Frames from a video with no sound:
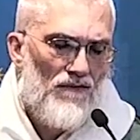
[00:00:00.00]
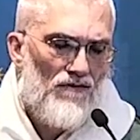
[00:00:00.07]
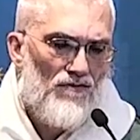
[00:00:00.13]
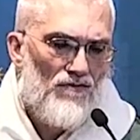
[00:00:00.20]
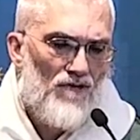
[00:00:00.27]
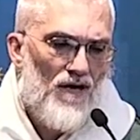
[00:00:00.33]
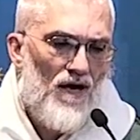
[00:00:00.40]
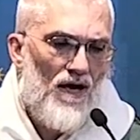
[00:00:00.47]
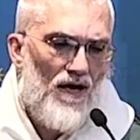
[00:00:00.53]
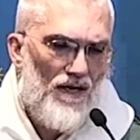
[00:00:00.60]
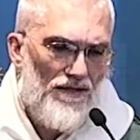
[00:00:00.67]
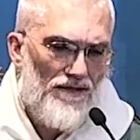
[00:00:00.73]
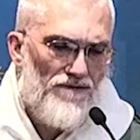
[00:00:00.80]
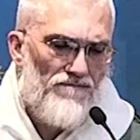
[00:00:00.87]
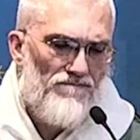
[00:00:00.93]
to
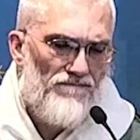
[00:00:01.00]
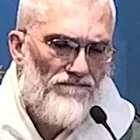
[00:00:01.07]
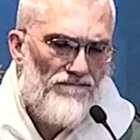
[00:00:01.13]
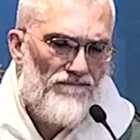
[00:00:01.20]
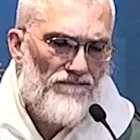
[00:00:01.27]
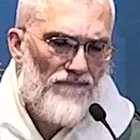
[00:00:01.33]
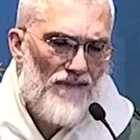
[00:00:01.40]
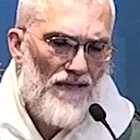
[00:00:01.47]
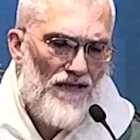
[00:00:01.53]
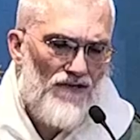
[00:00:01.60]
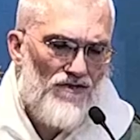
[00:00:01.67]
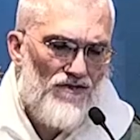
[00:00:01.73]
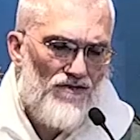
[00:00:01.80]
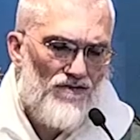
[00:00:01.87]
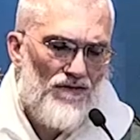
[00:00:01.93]
God
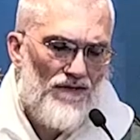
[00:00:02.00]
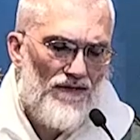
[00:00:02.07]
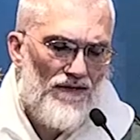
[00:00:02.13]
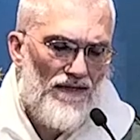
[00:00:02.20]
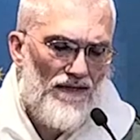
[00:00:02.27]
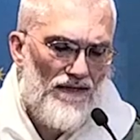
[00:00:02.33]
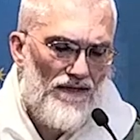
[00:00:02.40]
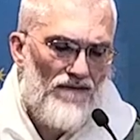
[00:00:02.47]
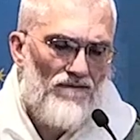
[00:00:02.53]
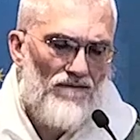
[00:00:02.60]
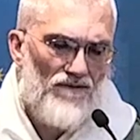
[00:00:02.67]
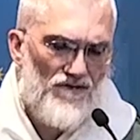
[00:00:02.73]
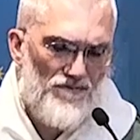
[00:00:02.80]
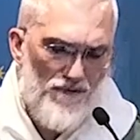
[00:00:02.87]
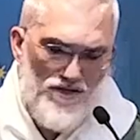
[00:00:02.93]
and to Our Lady,
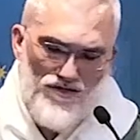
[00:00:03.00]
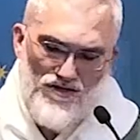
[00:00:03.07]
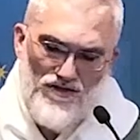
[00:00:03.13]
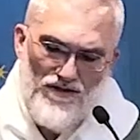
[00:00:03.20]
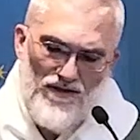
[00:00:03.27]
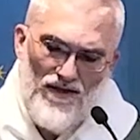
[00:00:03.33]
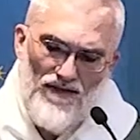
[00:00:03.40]
especially.